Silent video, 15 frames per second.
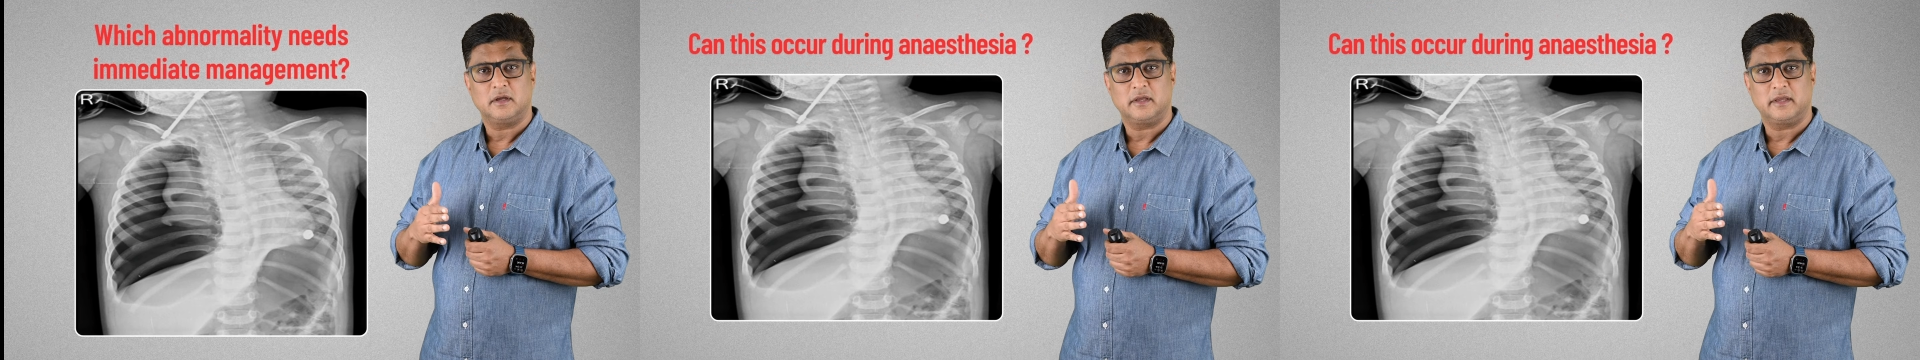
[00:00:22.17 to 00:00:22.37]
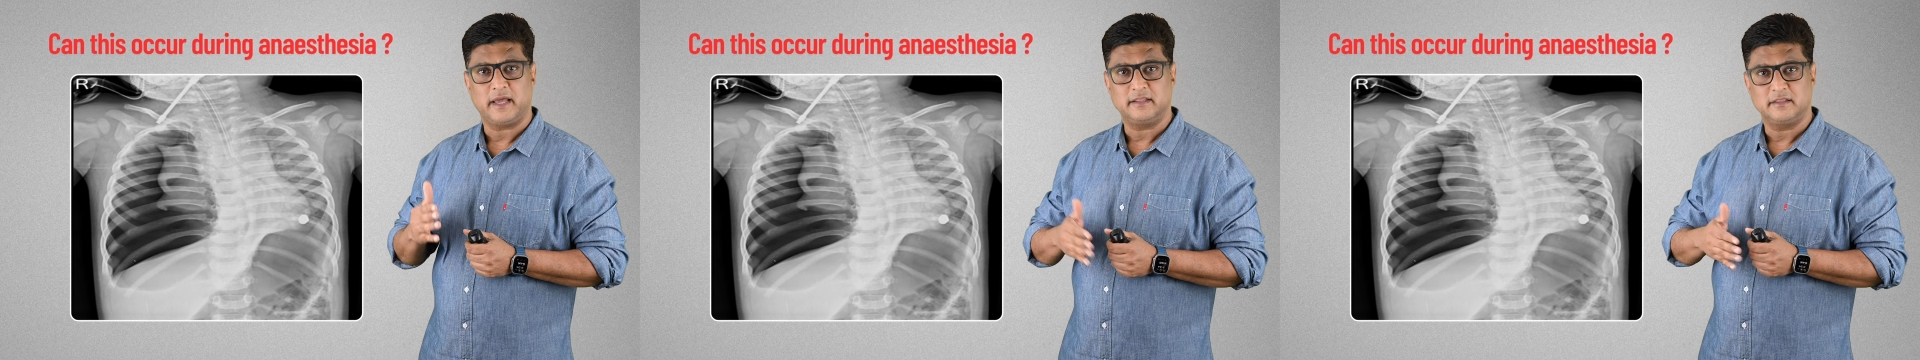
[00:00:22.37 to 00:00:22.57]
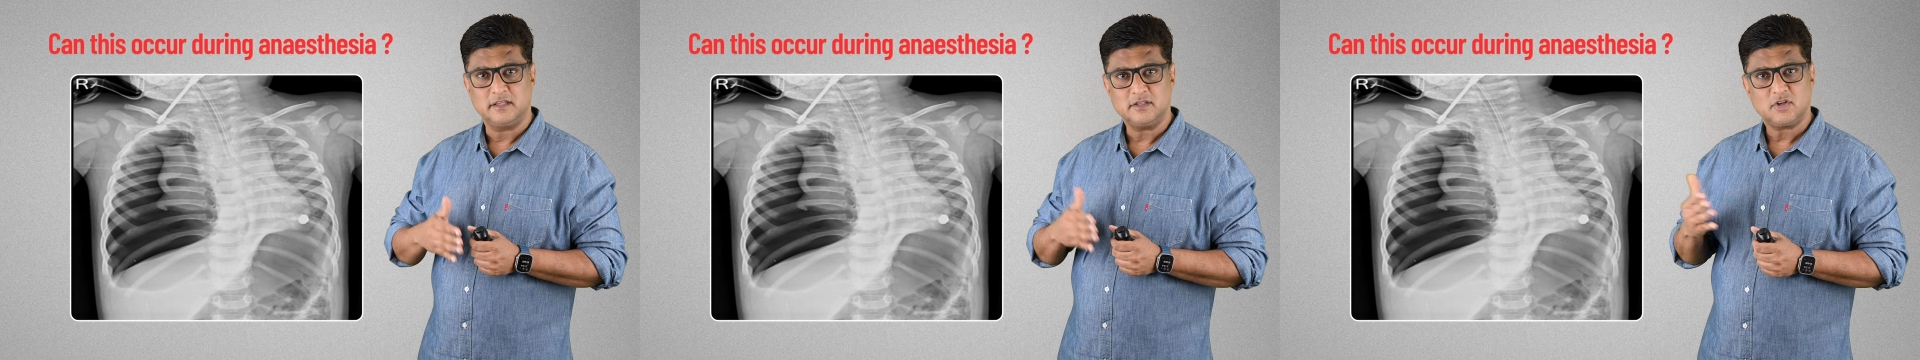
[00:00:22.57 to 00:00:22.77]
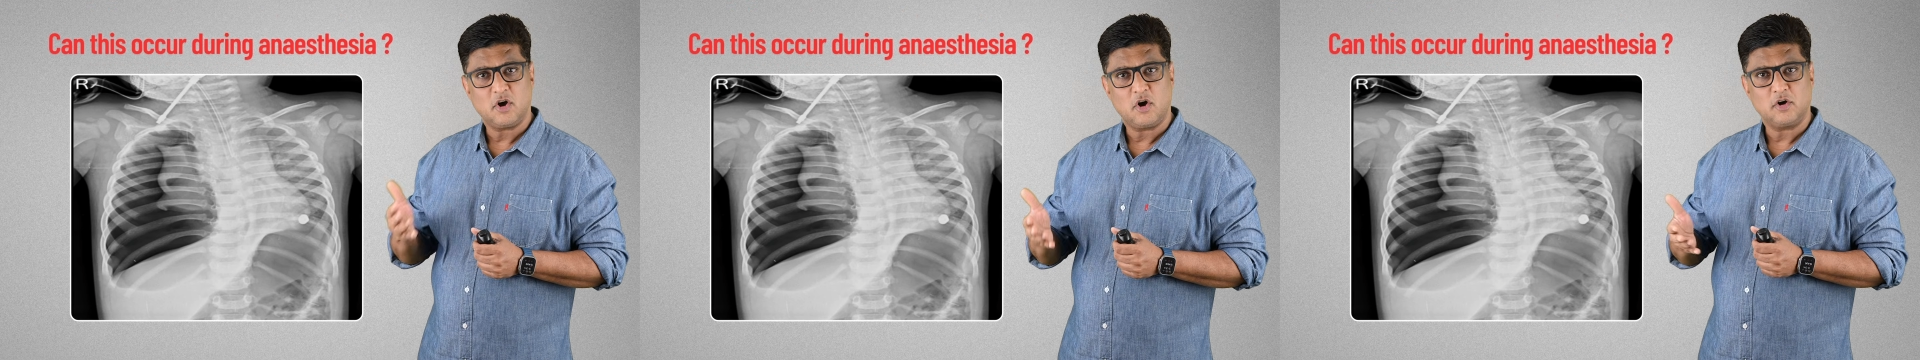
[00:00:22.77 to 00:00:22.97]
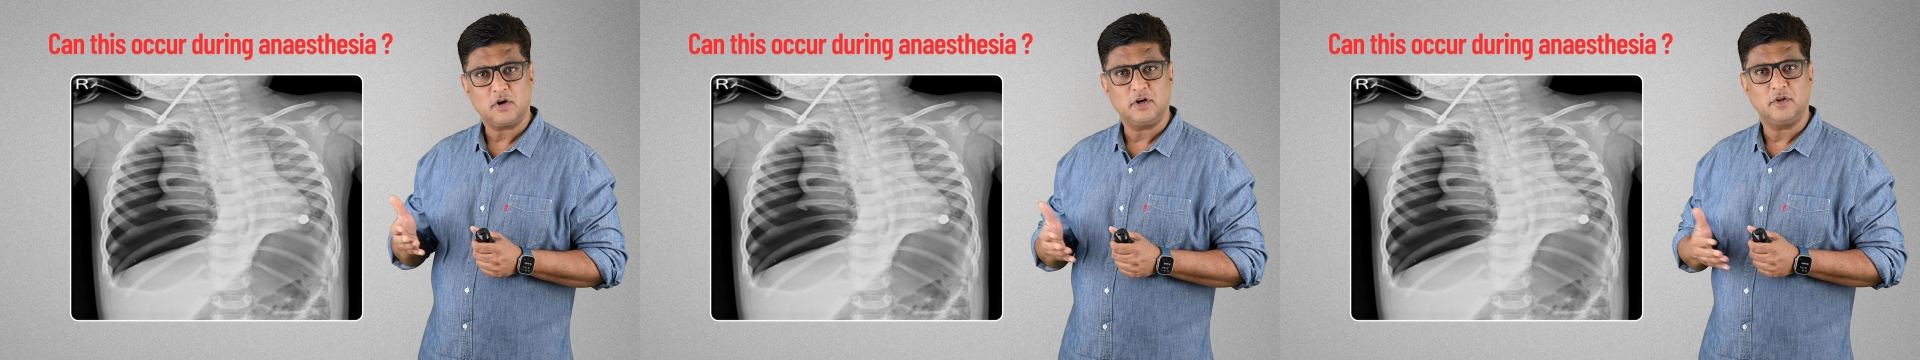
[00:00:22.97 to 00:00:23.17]
Can this
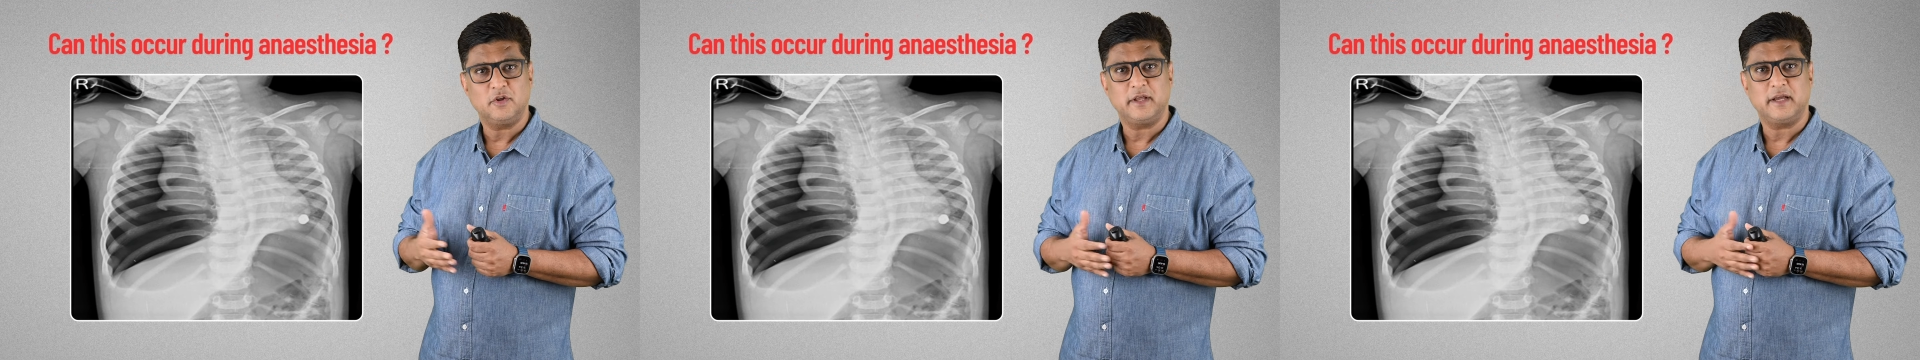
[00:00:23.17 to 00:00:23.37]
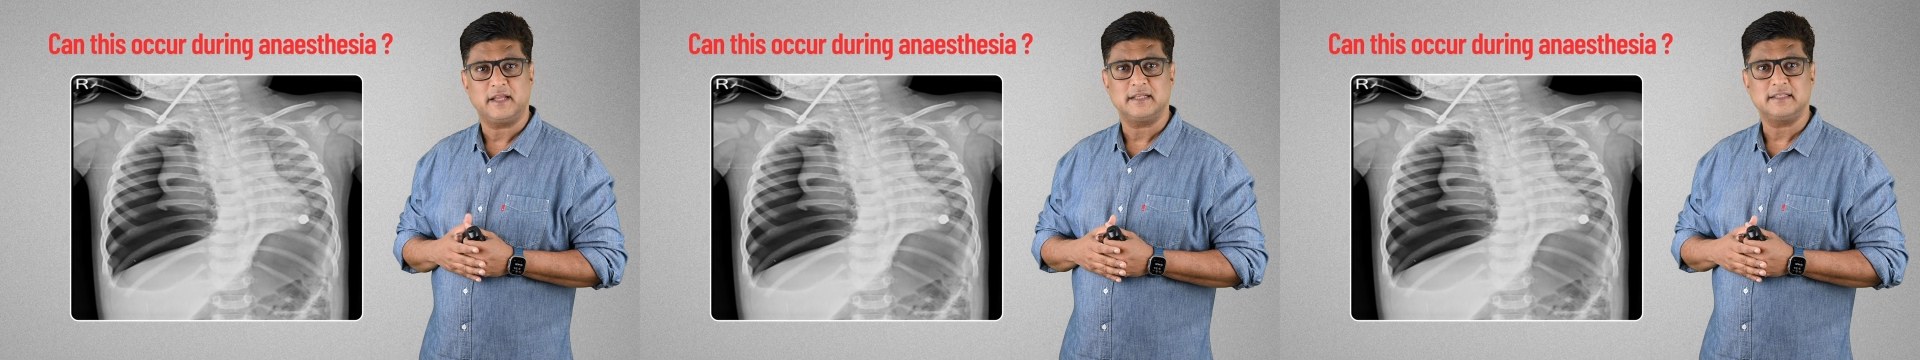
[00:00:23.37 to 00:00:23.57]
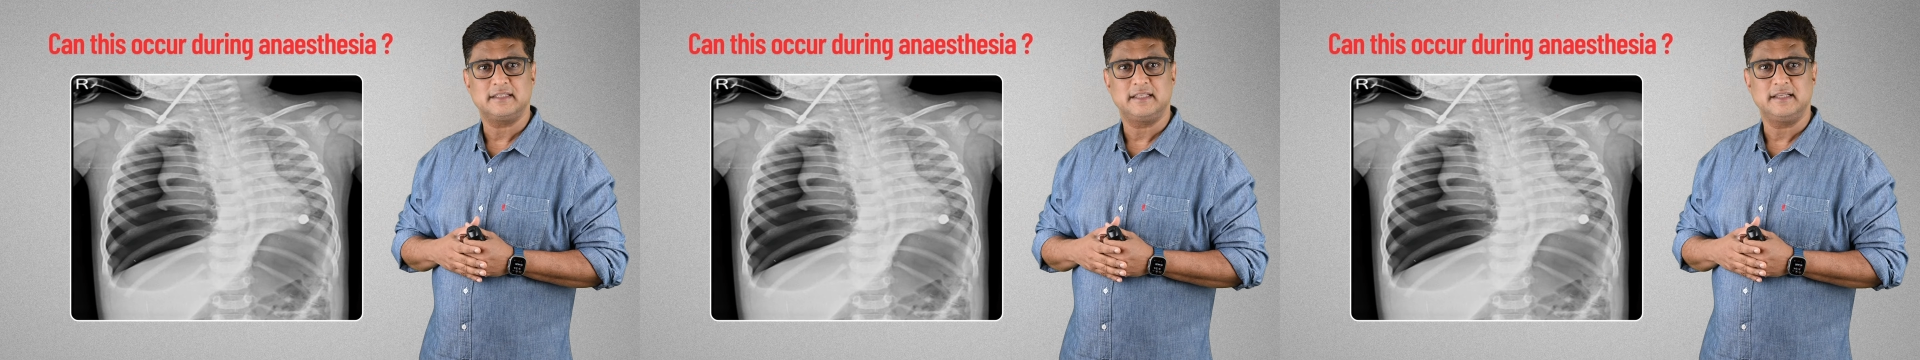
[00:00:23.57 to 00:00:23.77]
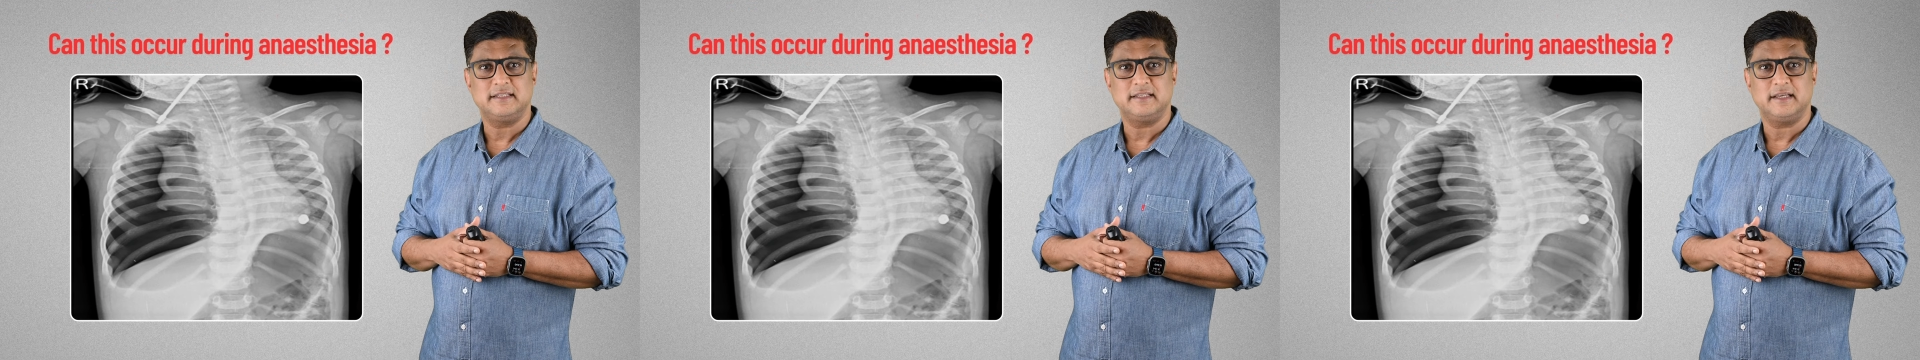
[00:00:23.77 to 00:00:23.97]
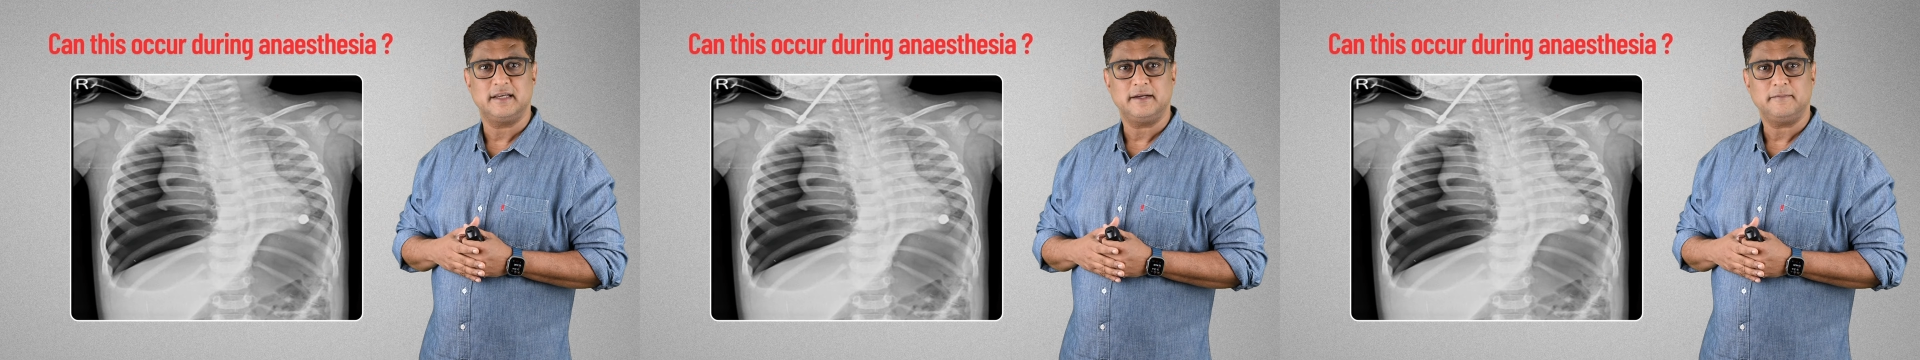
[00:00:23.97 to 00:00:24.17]
occur during
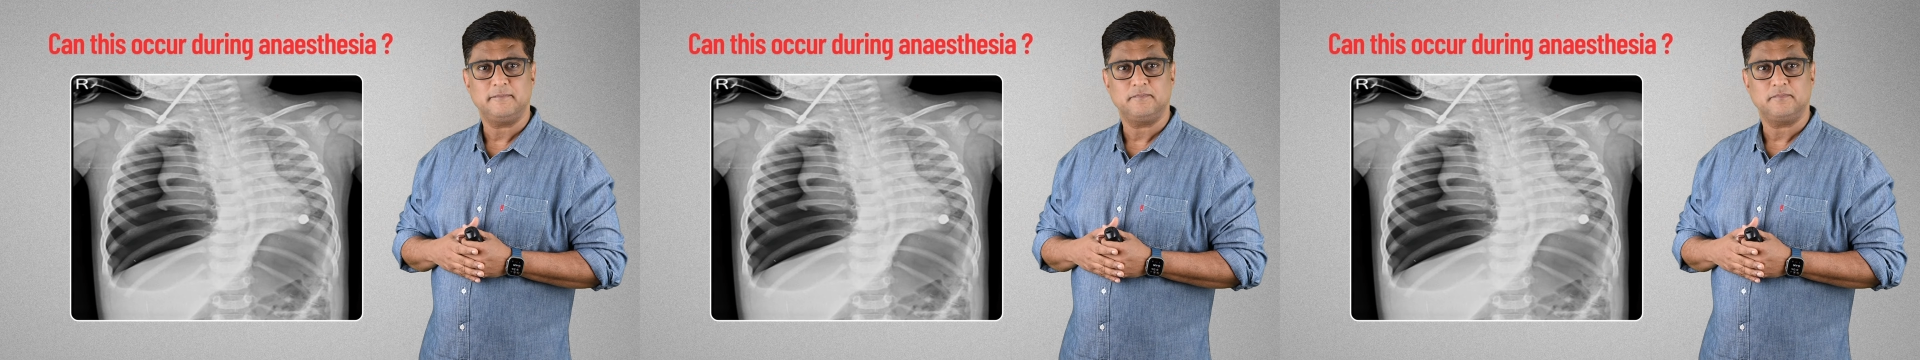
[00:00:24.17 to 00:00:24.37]
anesthesia?